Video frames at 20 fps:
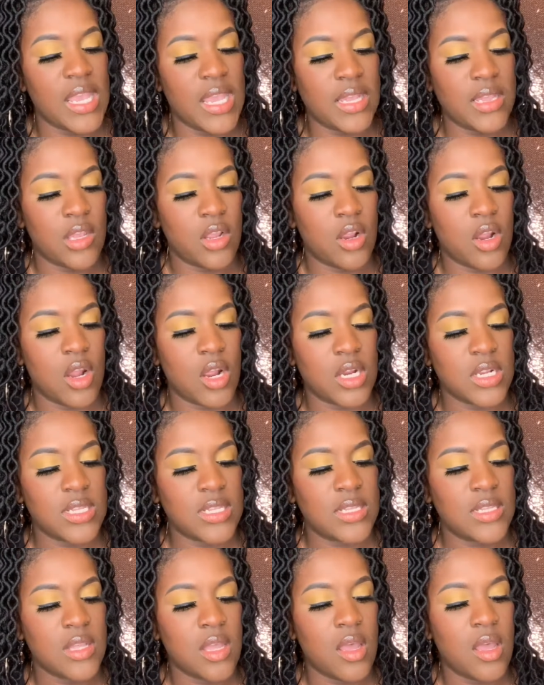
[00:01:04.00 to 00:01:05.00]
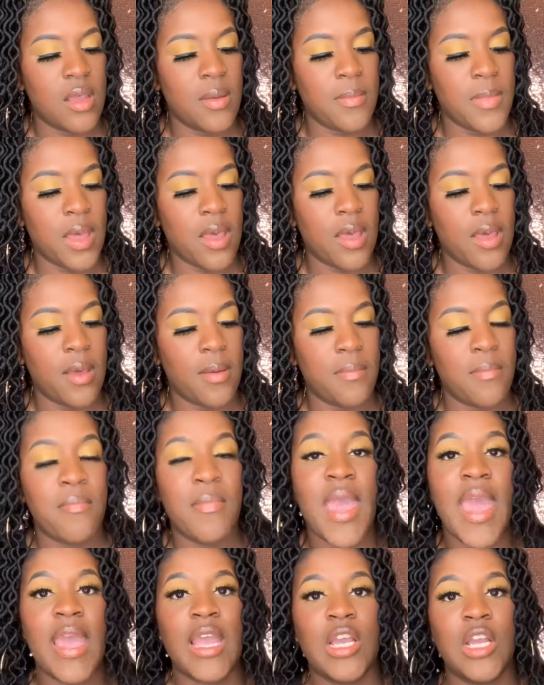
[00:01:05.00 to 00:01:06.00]
and there are some
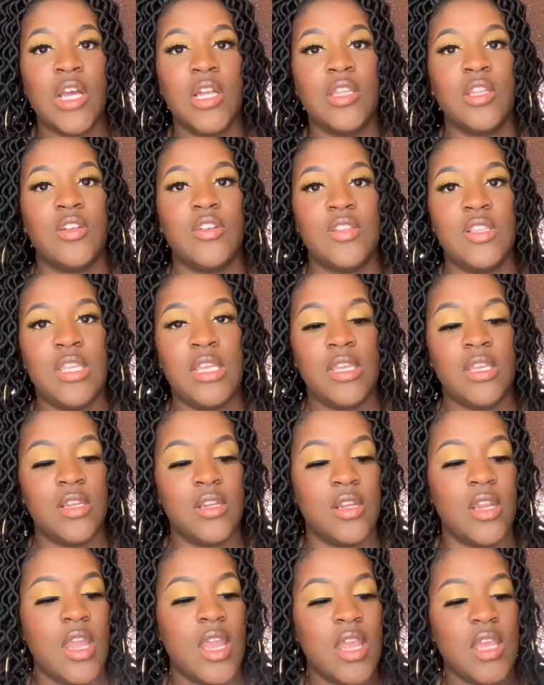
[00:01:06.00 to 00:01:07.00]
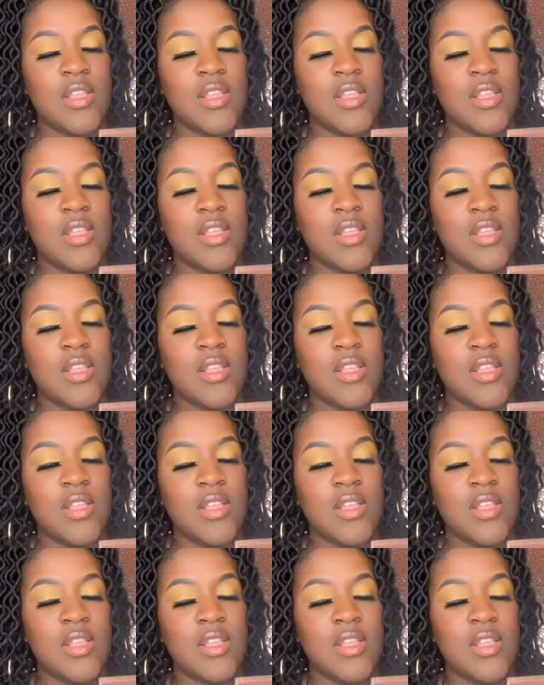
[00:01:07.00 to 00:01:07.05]
matte colors here.